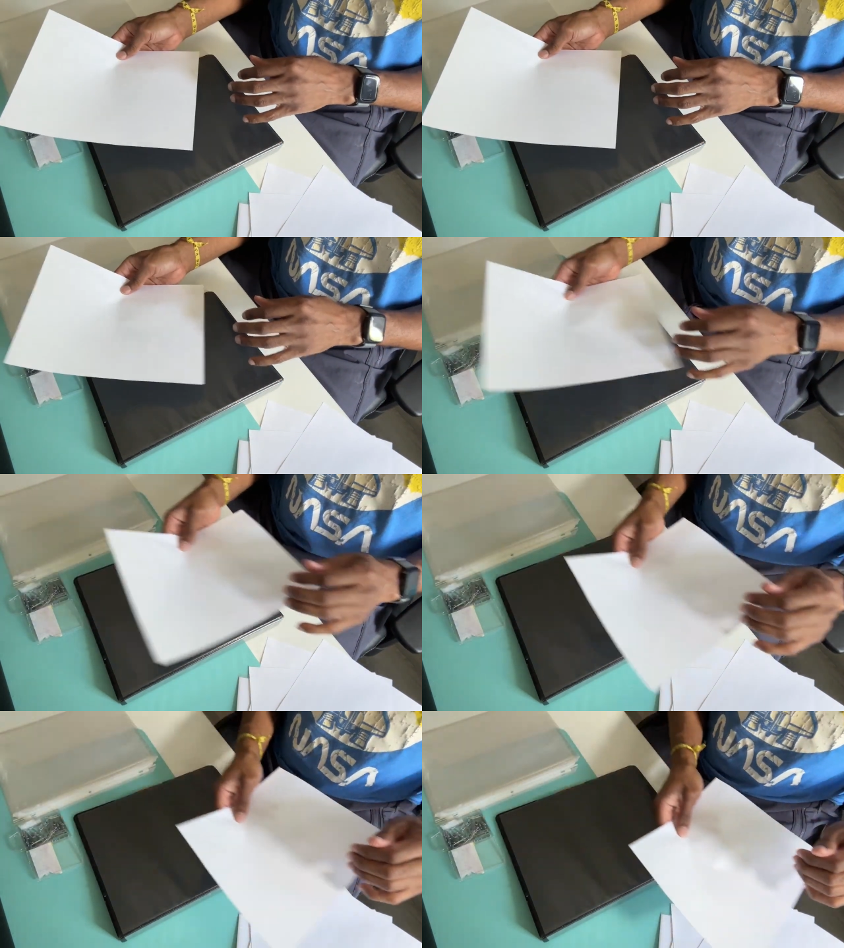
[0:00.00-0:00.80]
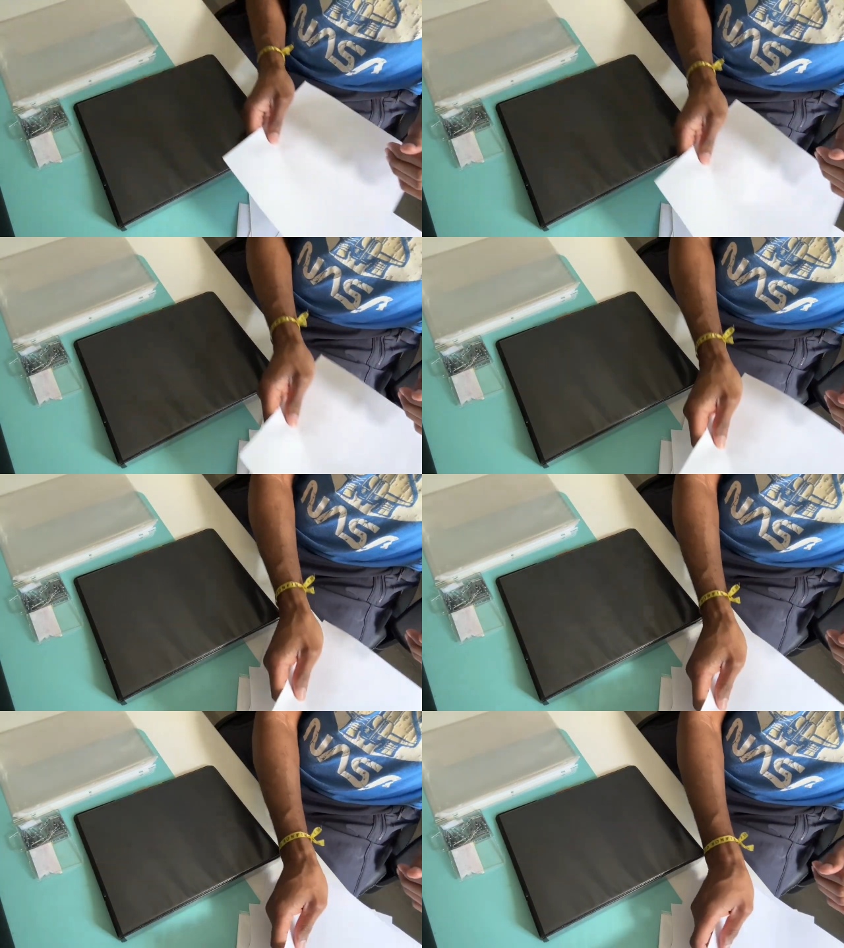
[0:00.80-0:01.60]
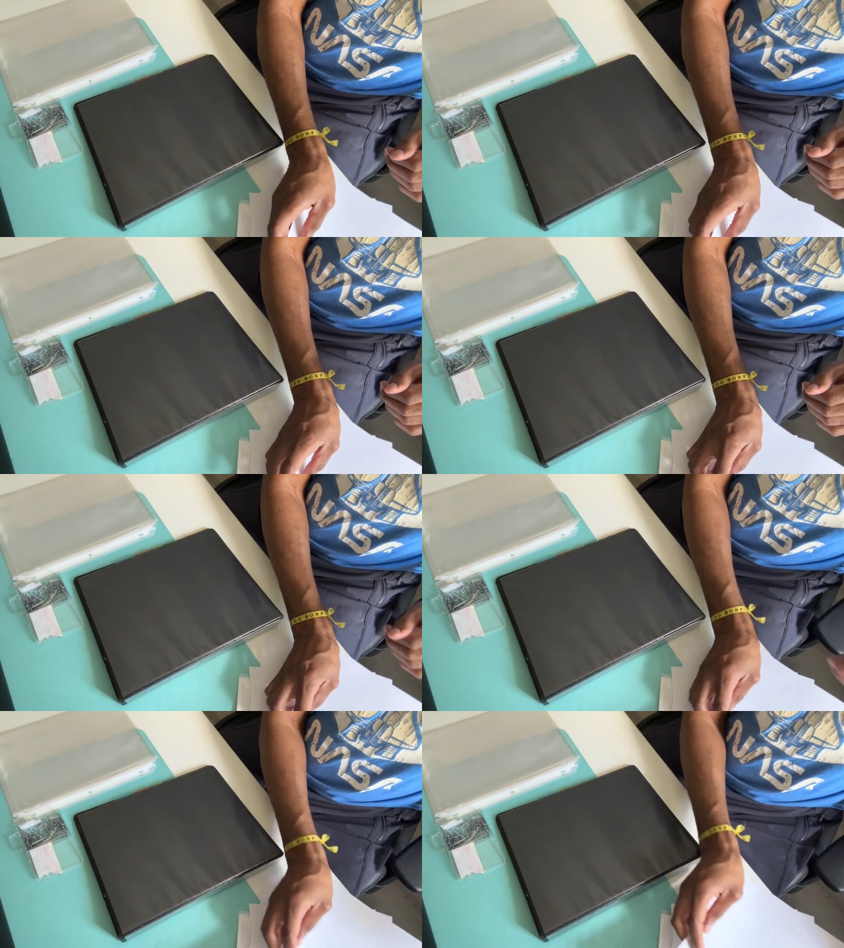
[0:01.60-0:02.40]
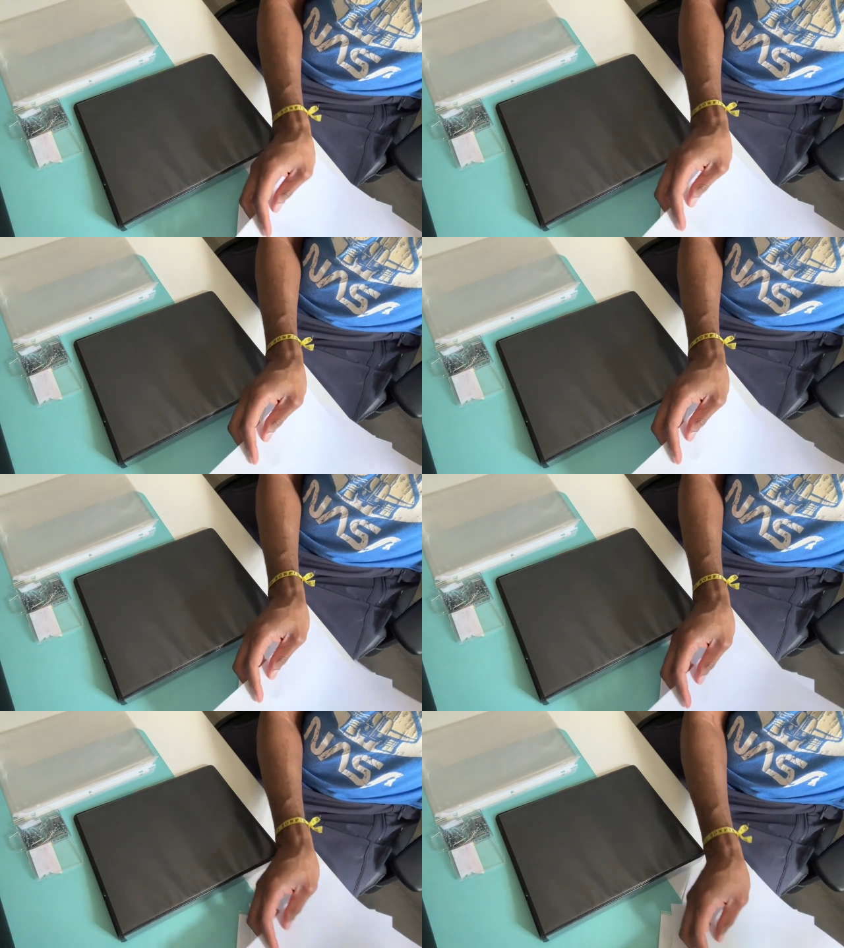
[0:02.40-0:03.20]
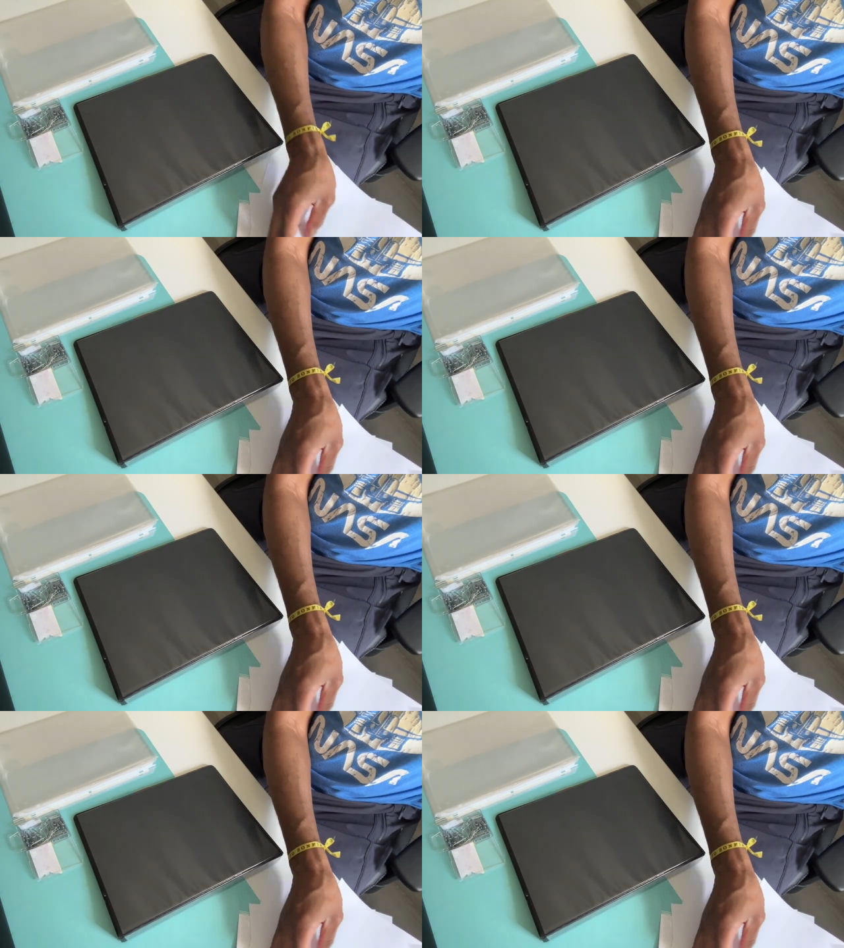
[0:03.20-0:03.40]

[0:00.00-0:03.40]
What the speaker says: No face is visible, so there are no lips to read.